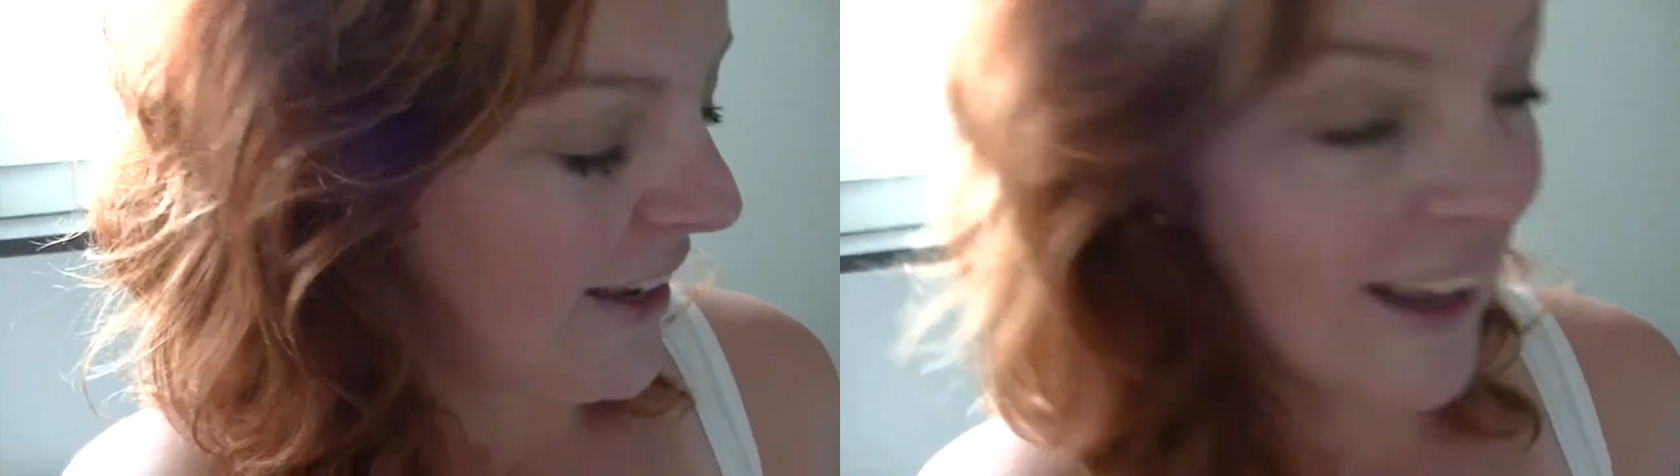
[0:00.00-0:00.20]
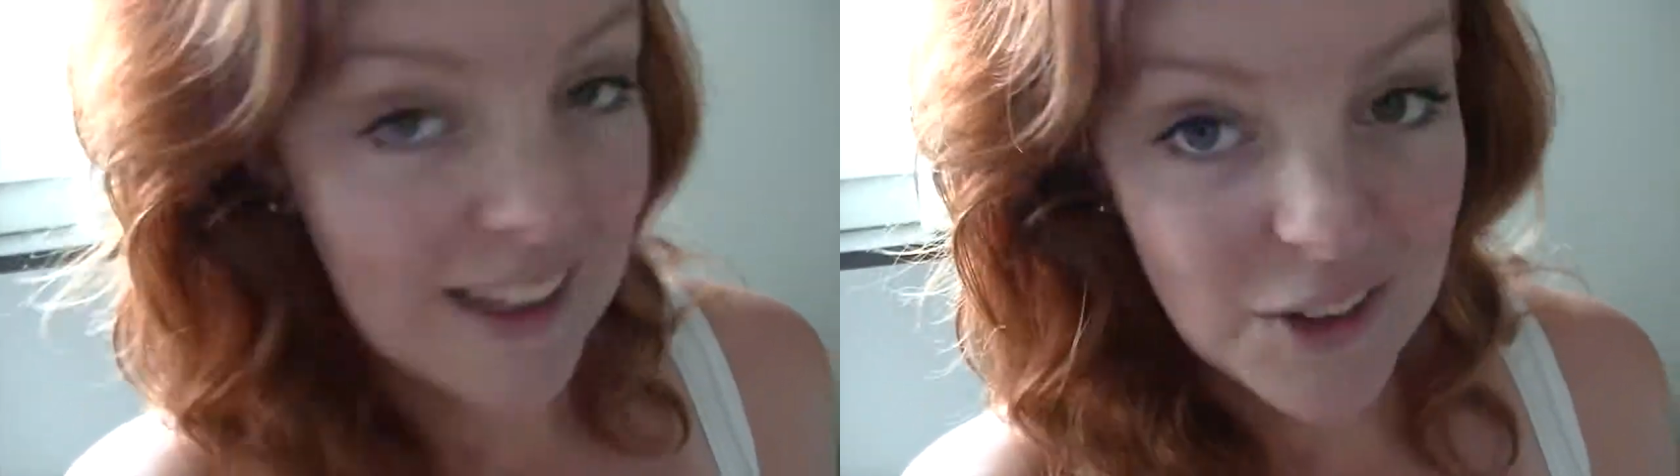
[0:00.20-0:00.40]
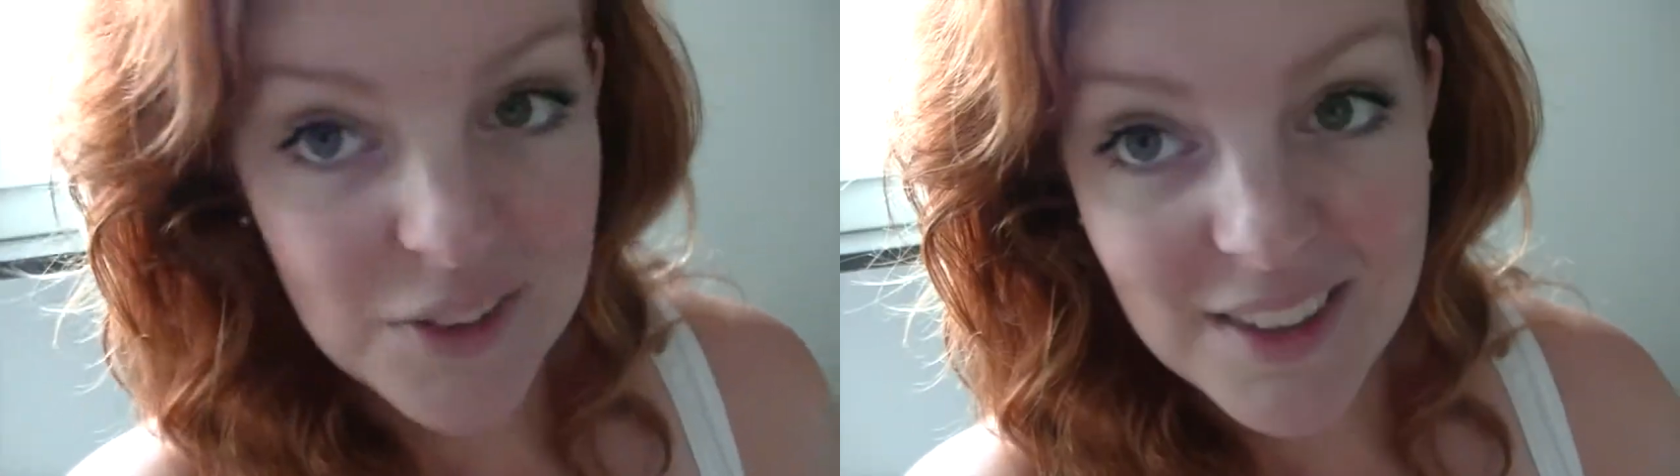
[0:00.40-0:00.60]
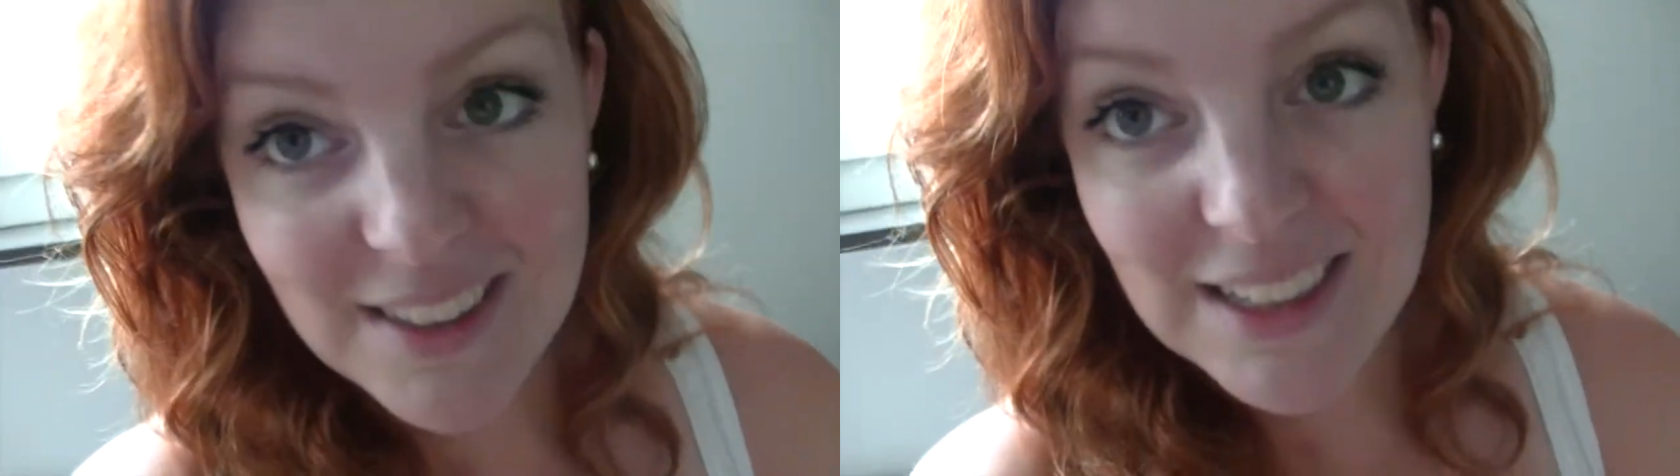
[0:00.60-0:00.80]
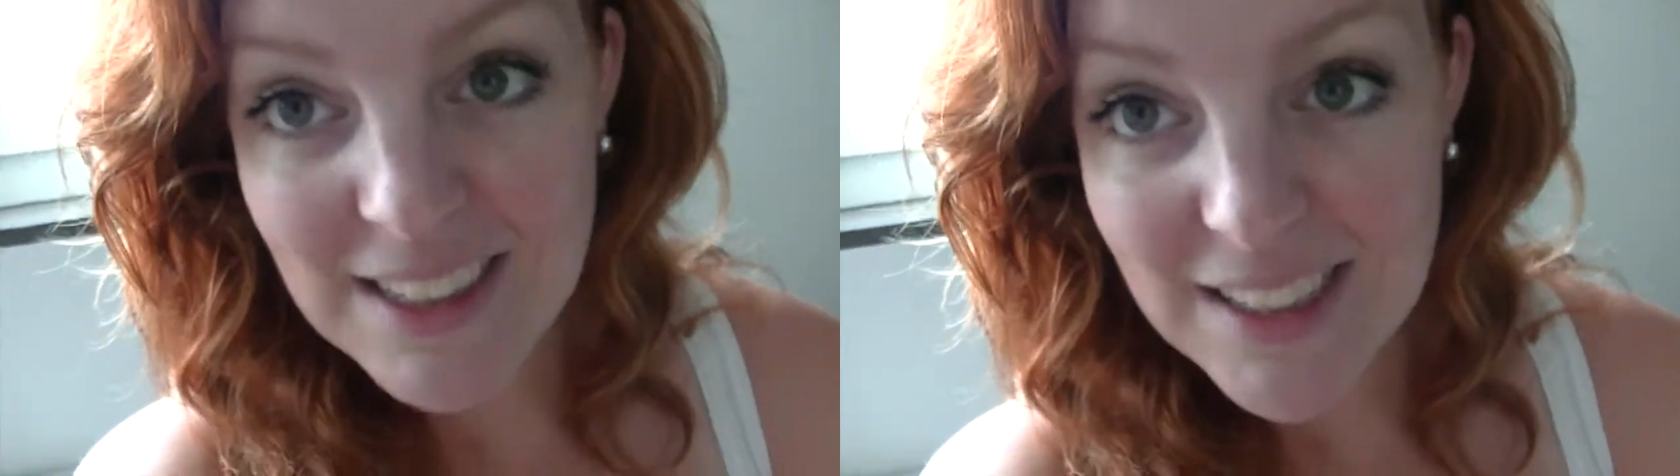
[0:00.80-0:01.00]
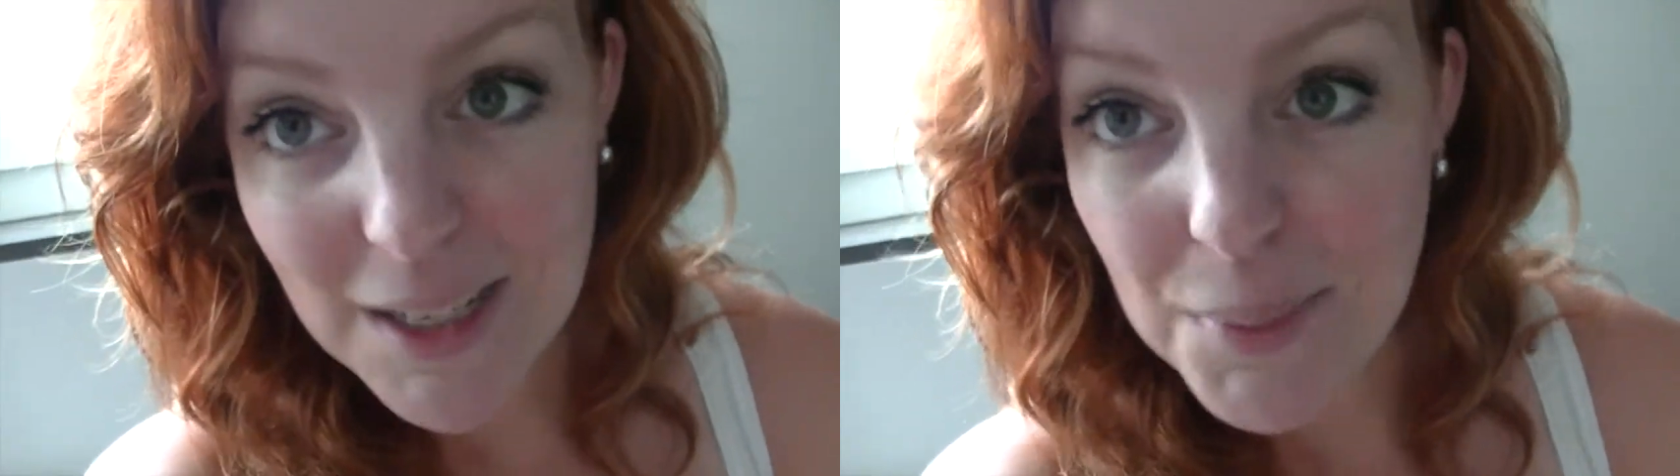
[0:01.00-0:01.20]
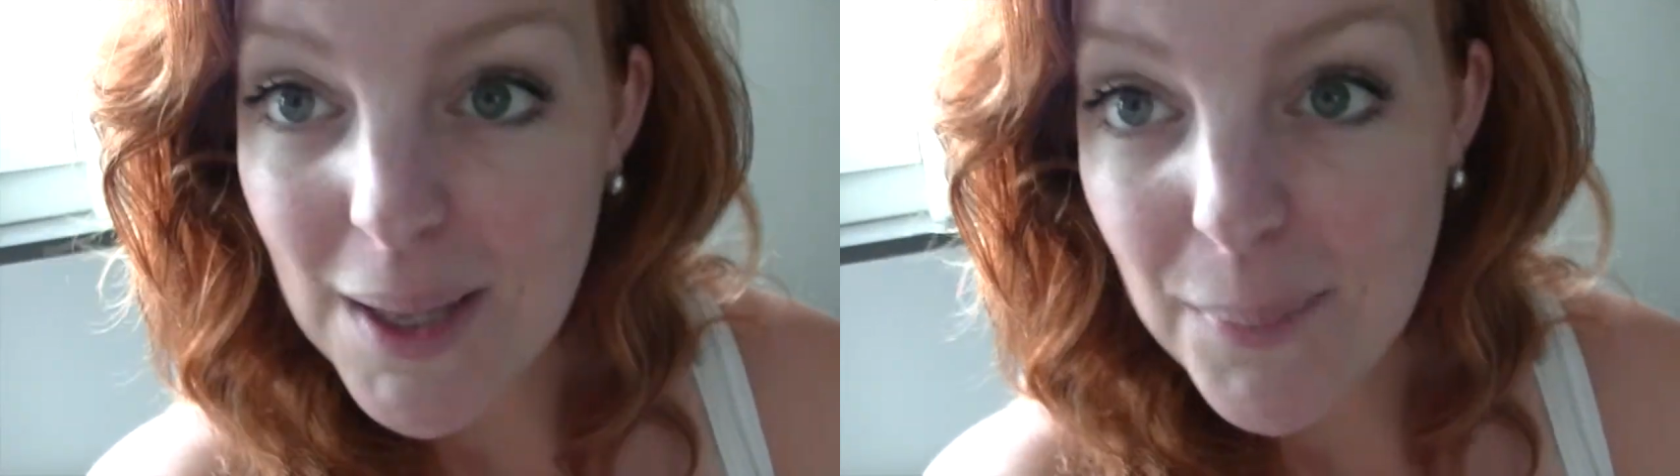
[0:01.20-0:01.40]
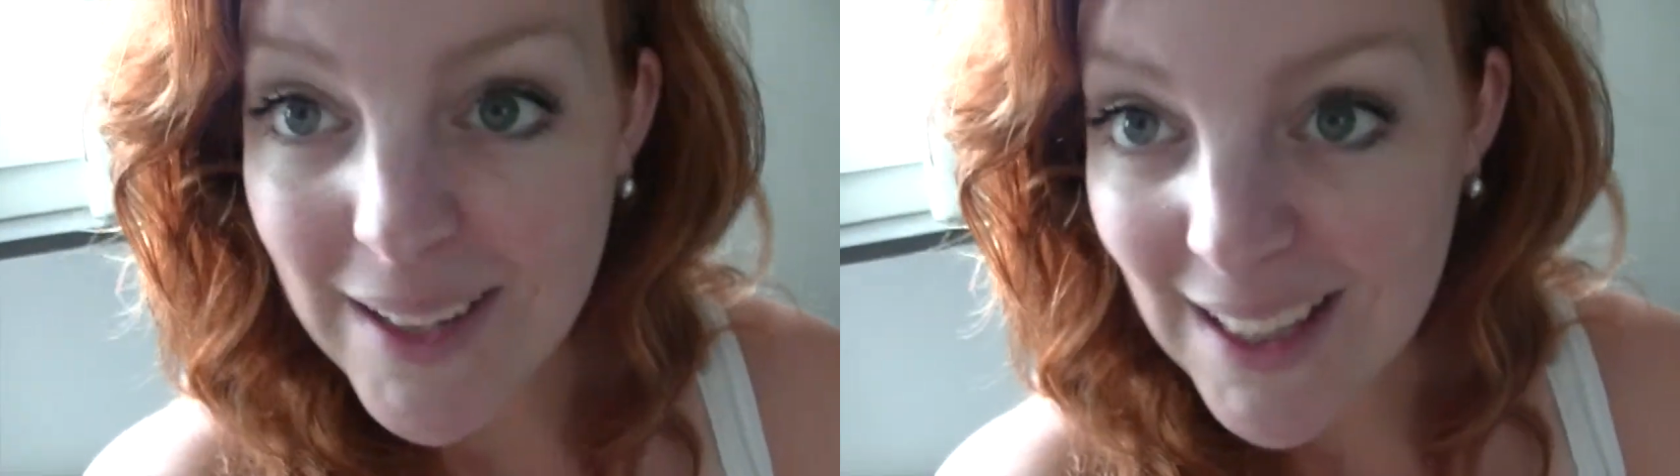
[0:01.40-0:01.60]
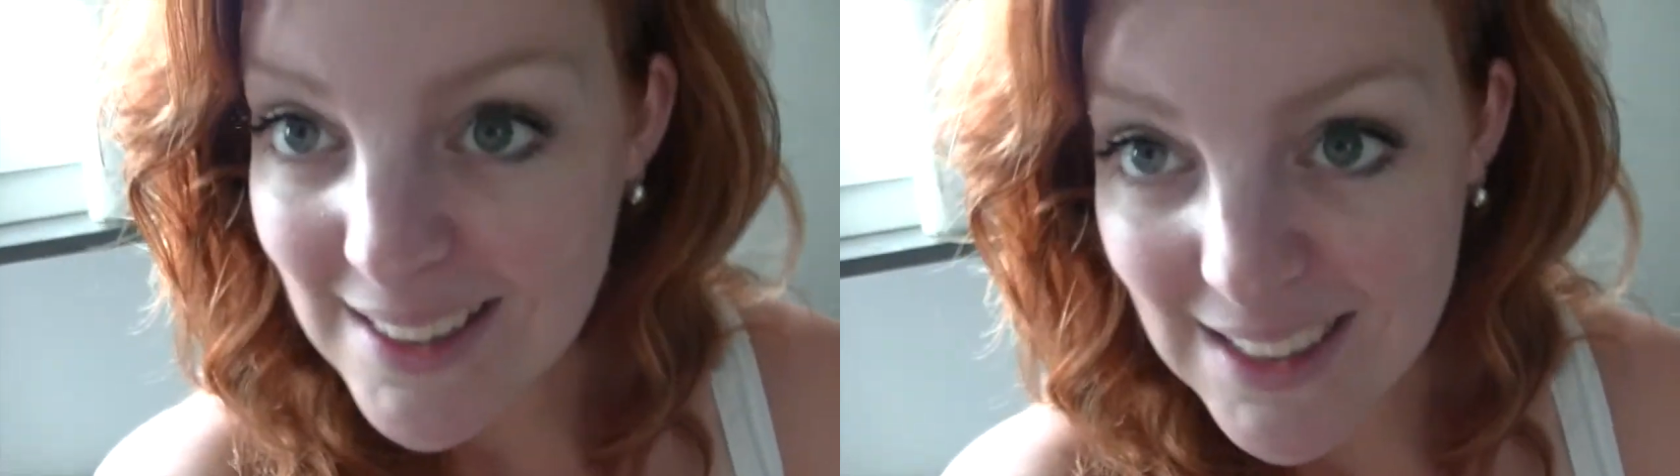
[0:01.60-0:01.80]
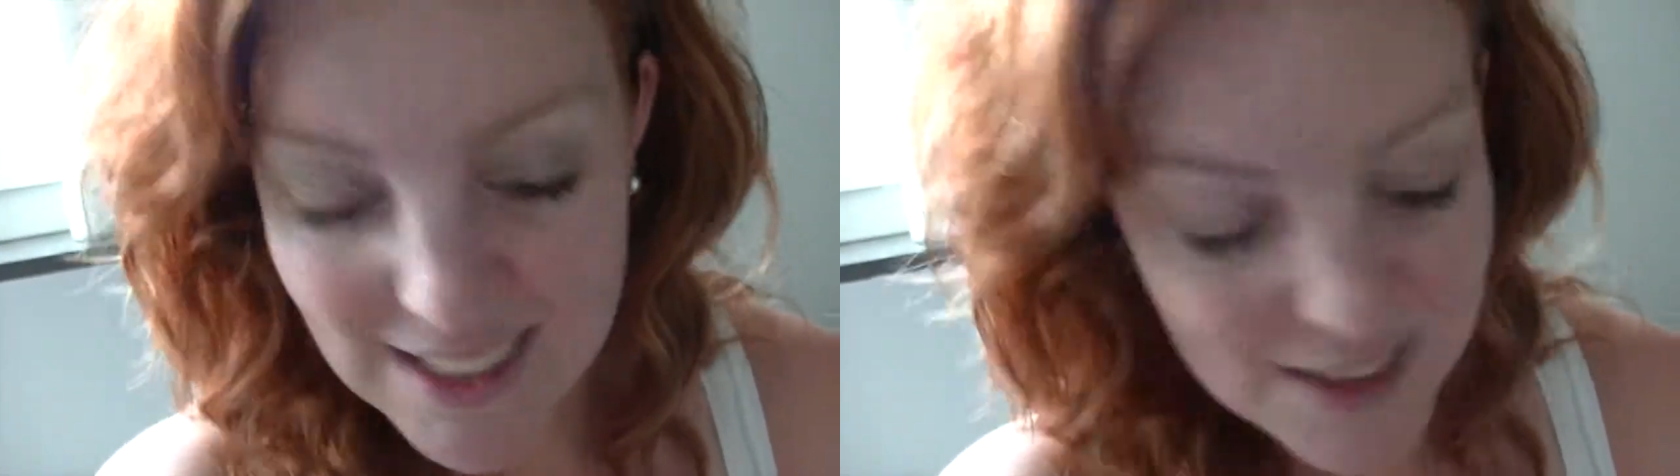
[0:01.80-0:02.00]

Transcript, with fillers: they can also see he's gonna be a big cousin